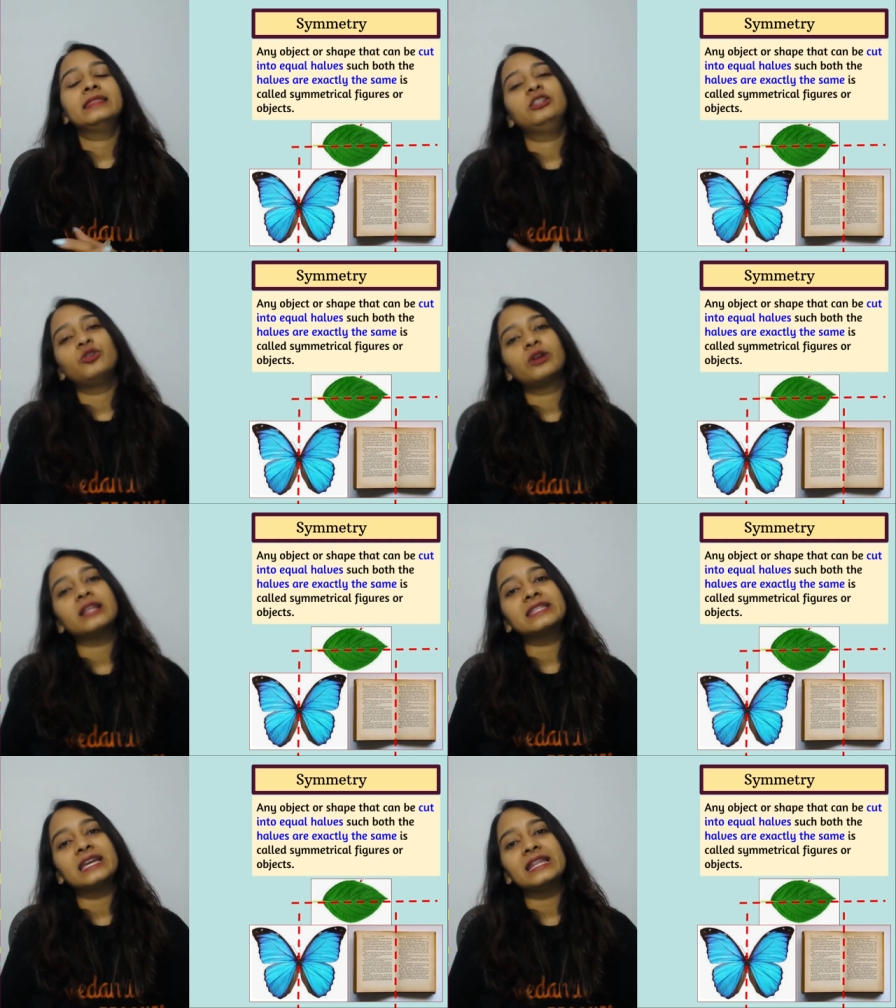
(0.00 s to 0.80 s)
you
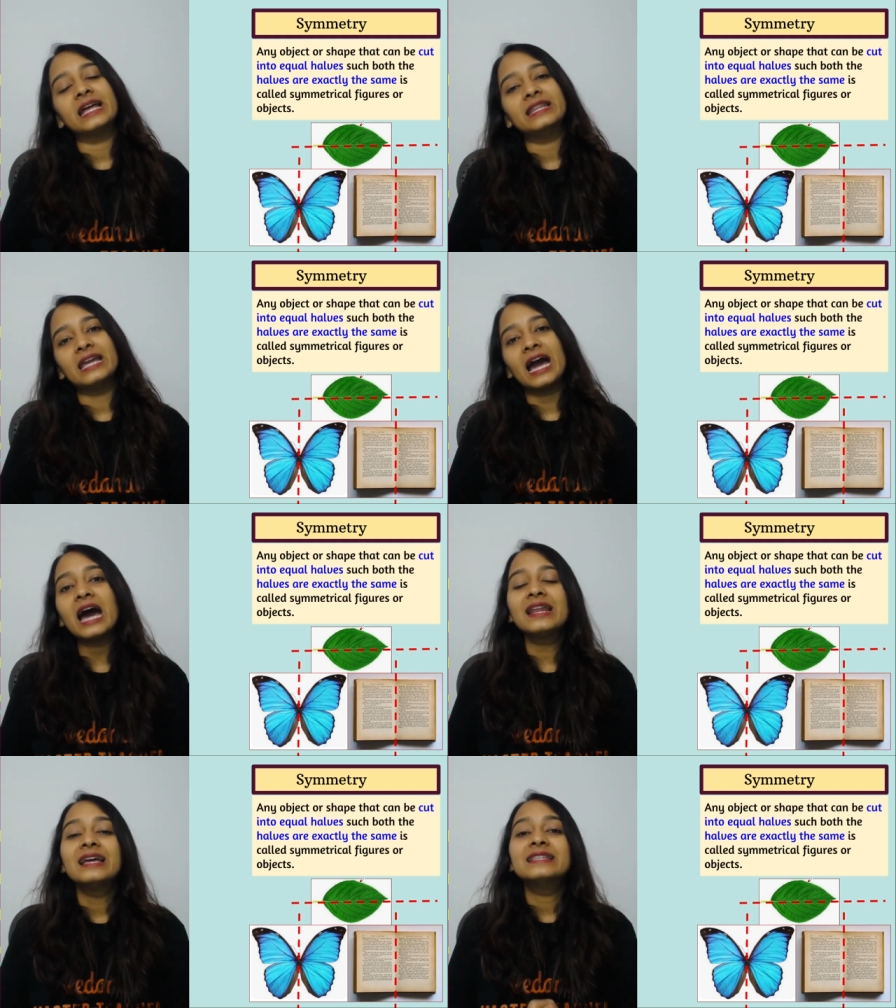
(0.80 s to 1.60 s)
can say that they
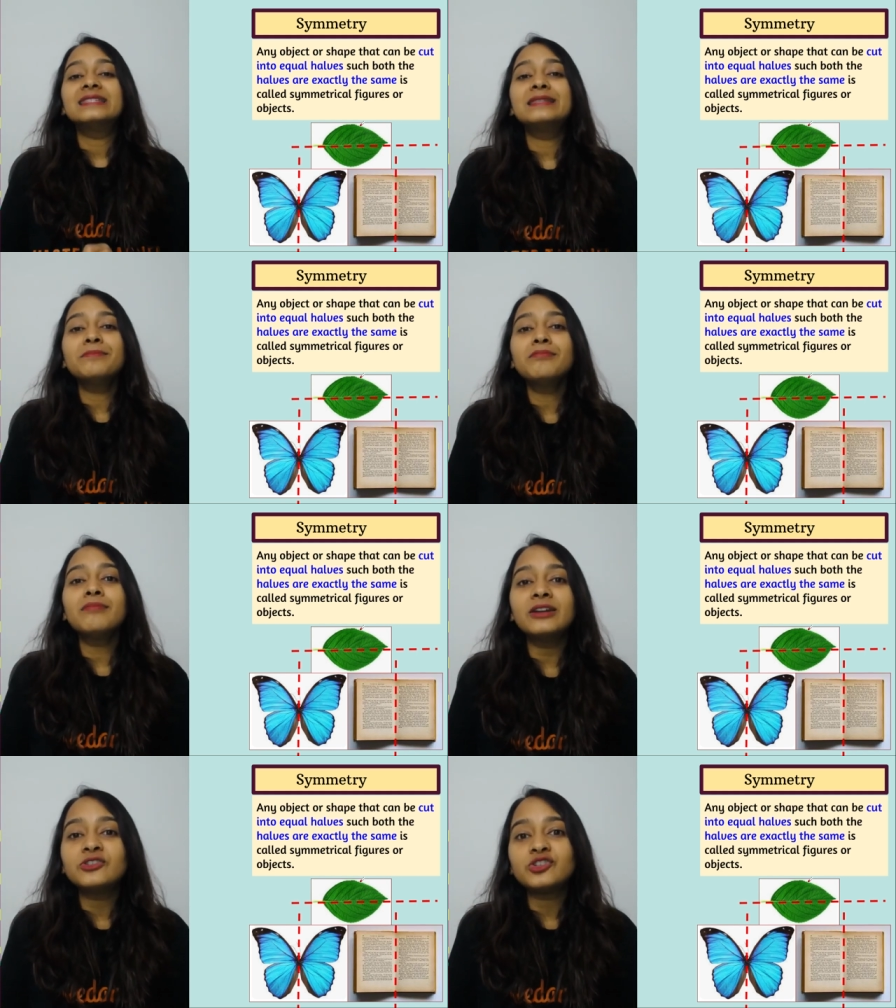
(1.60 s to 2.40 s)
are
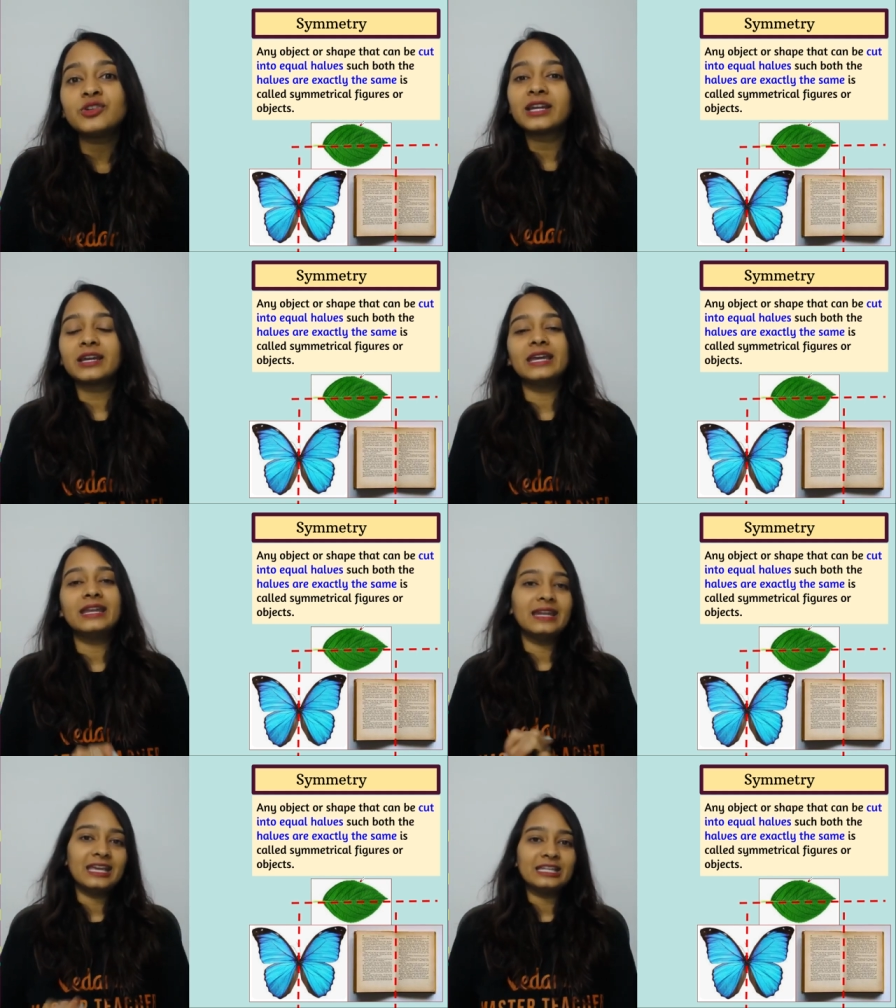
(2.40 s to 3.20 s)
symmetric
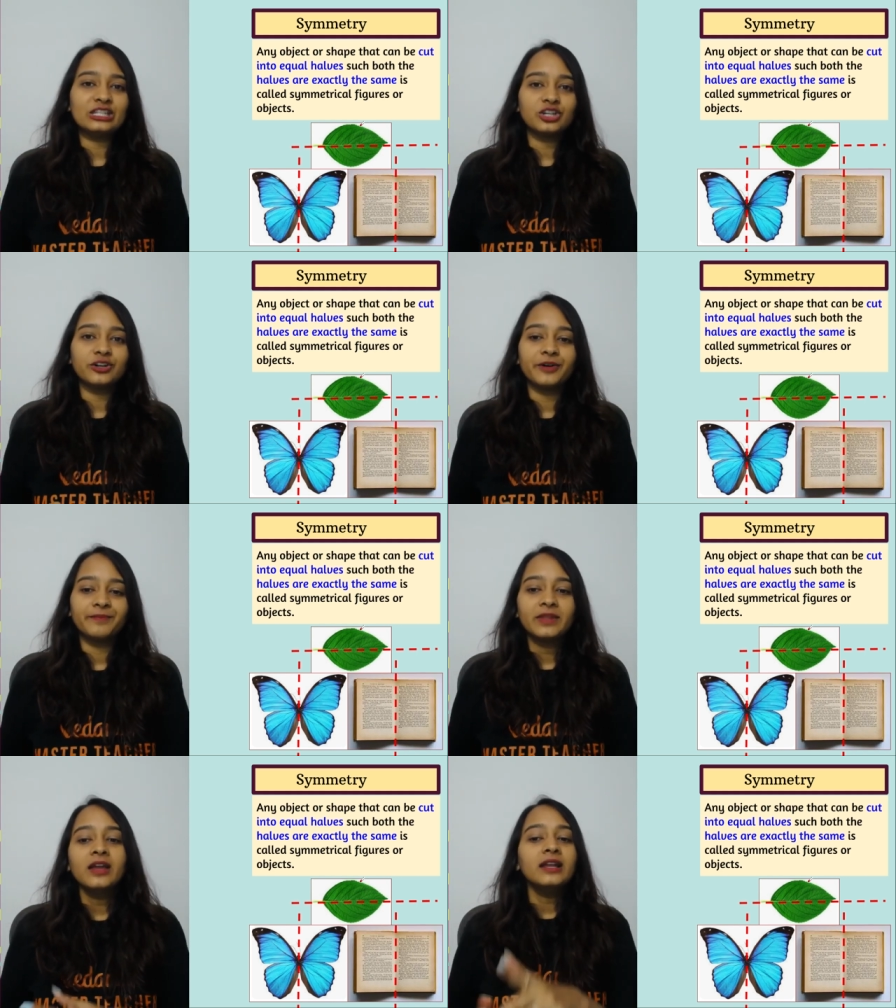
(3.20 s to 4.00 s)
in nature.
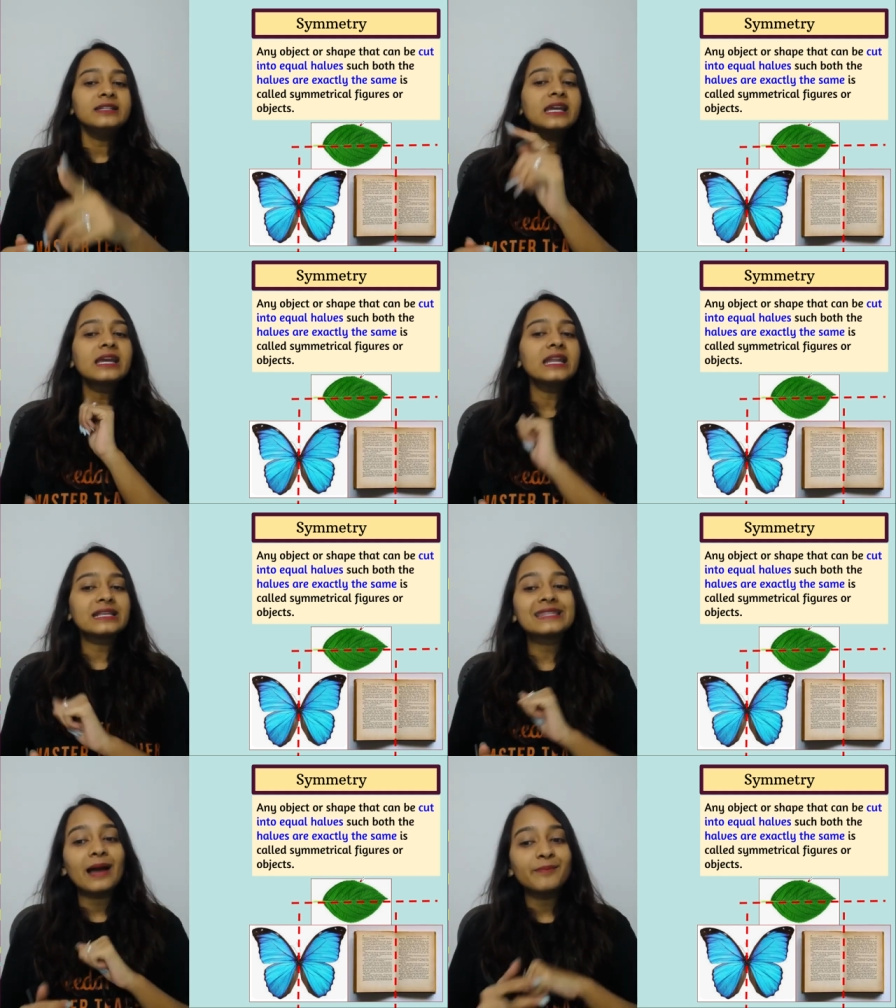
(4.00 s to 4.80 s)
Take an
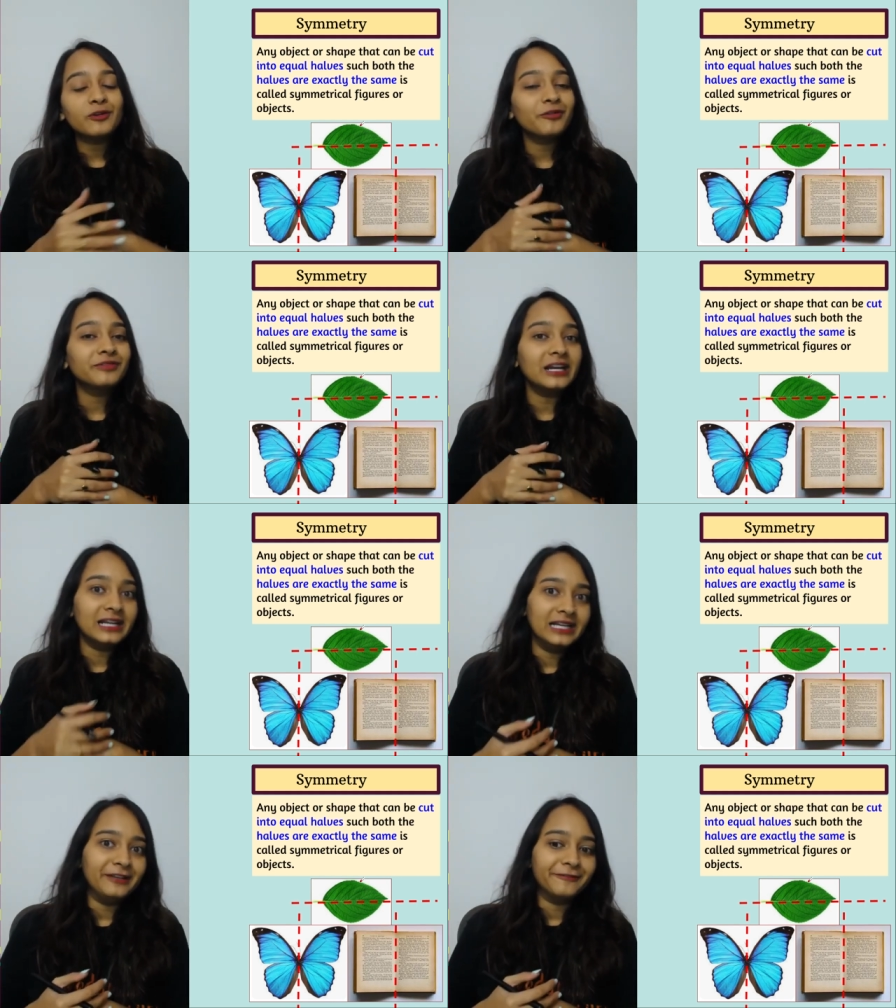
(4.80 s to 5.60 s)
example of that
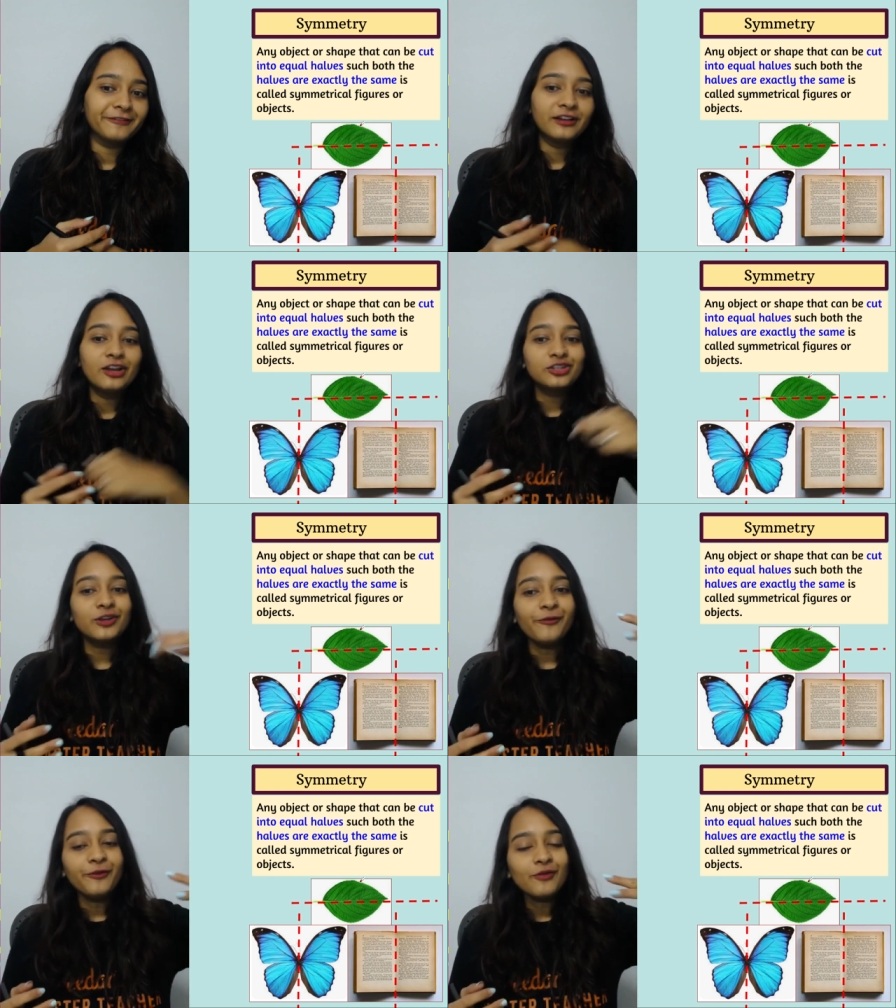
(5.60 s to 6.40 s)
leaf. So
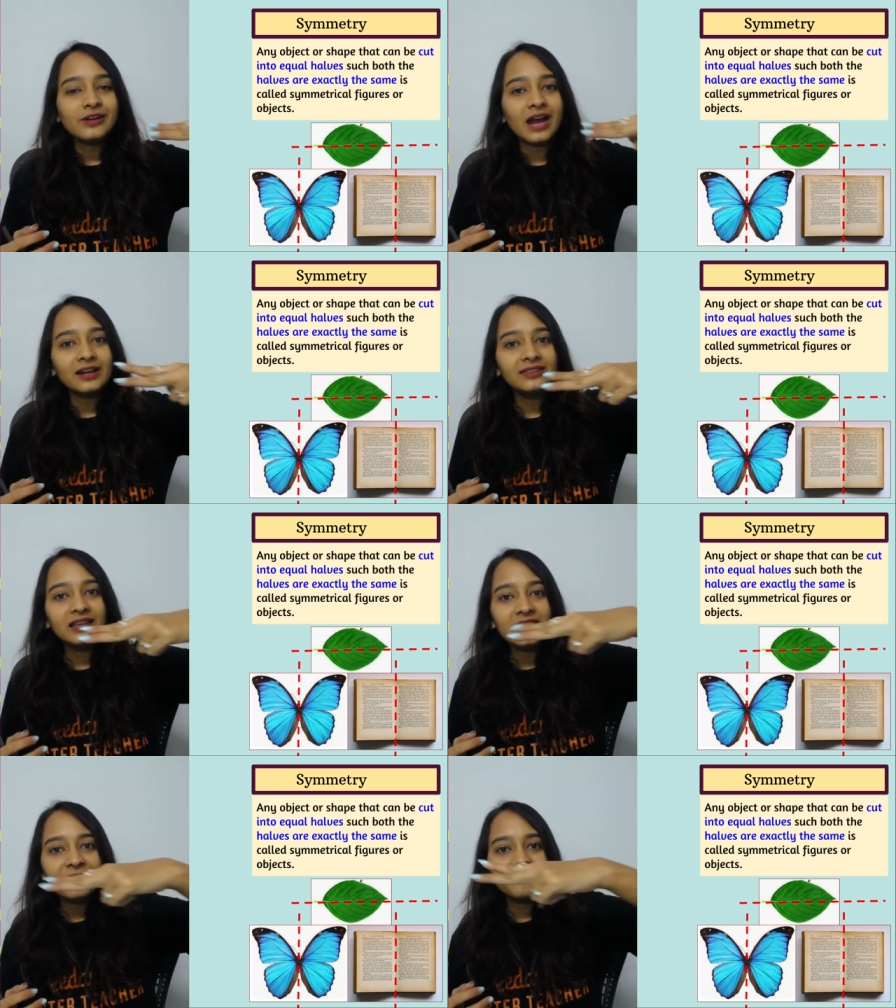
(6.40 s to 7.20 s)
if you cut
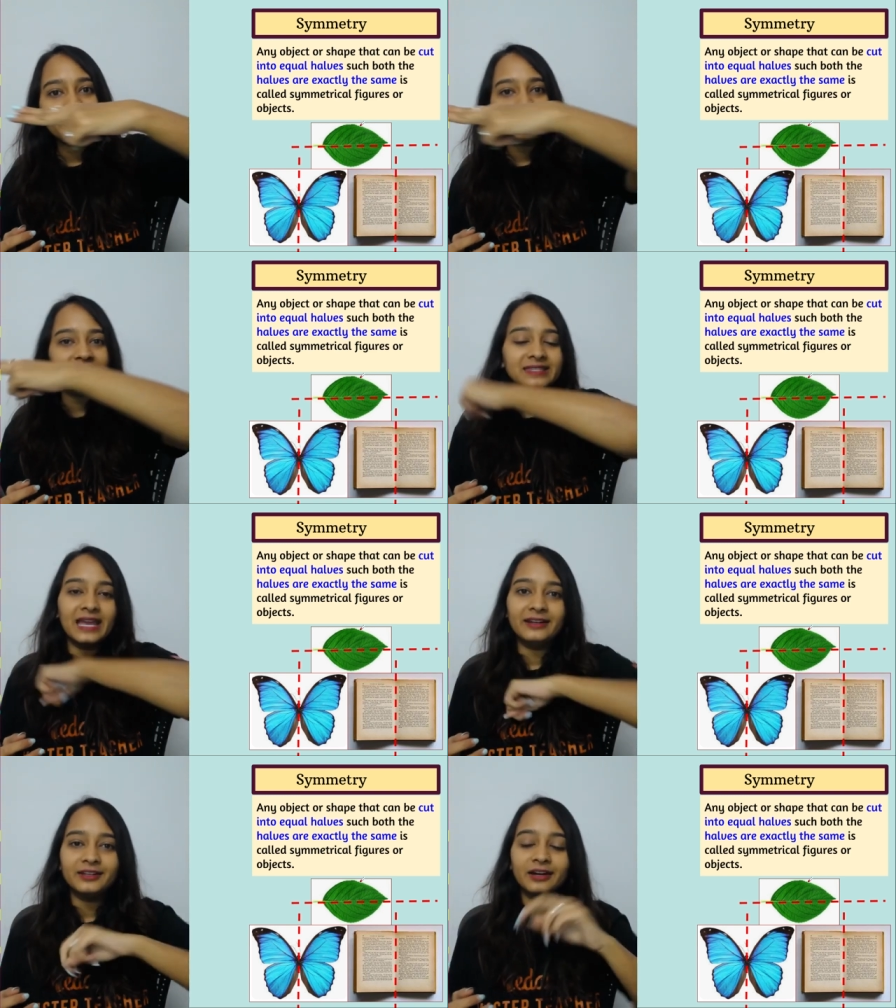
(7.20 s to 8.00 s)
the leaf from the
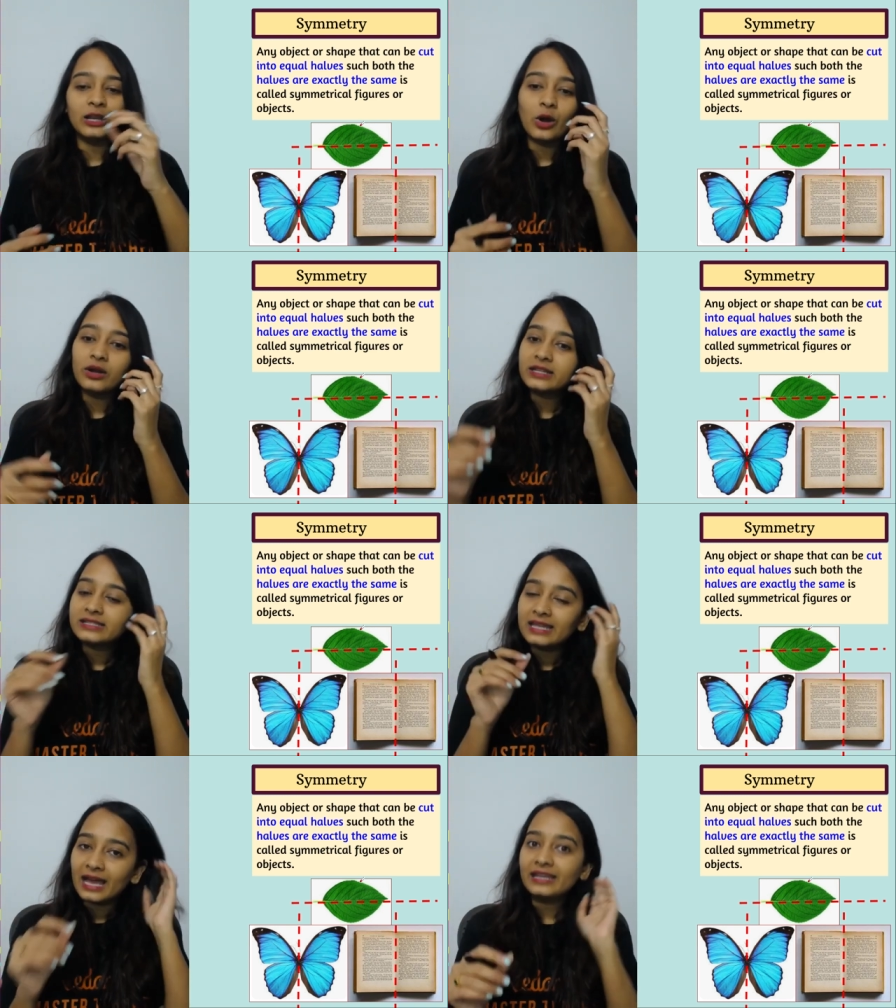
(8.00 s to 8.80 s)
center along
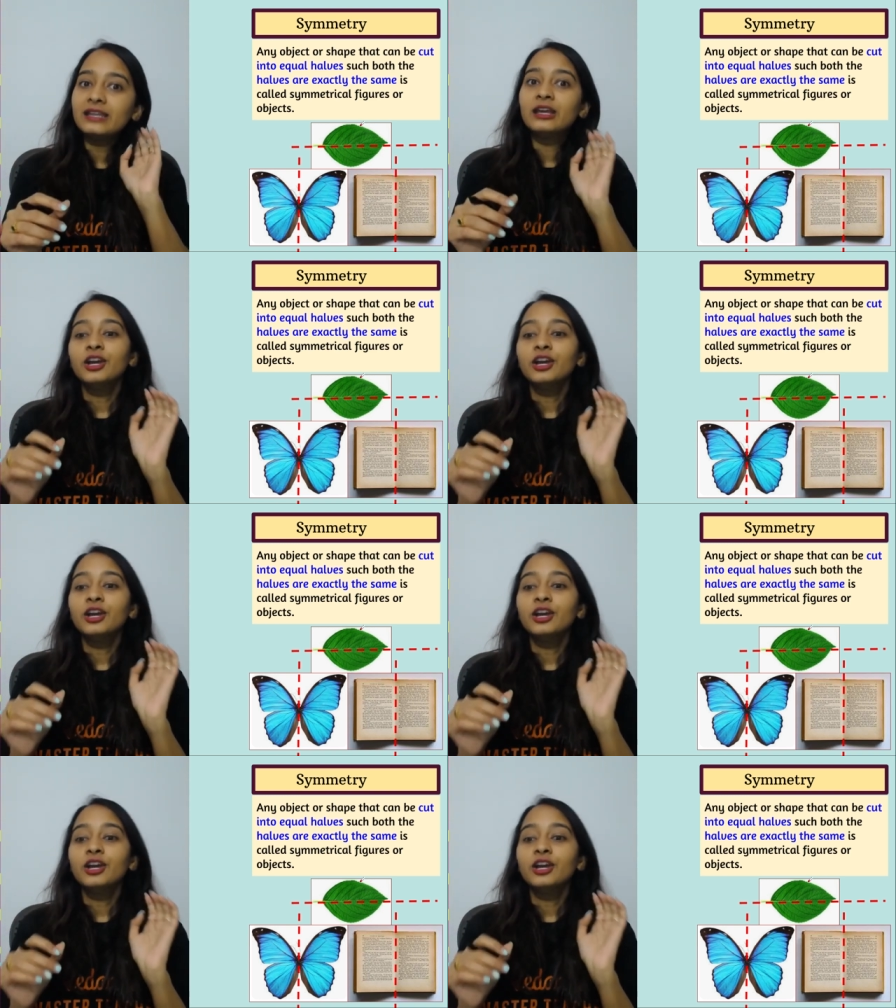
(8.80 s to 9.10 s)
its line,